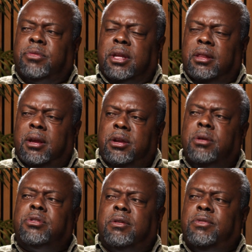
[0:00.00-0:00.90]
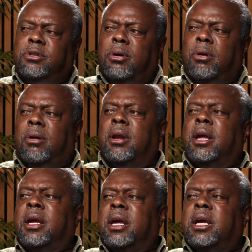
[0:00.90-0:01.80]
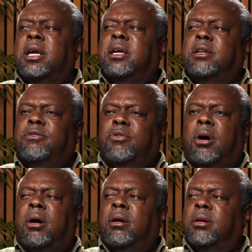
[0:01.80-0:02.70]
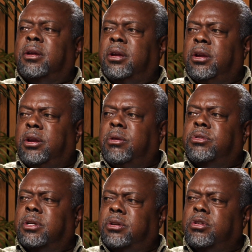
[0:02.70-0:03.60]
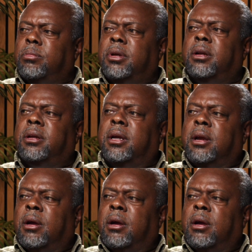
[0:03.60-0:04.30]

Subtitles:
the use of soil is for use and suitability.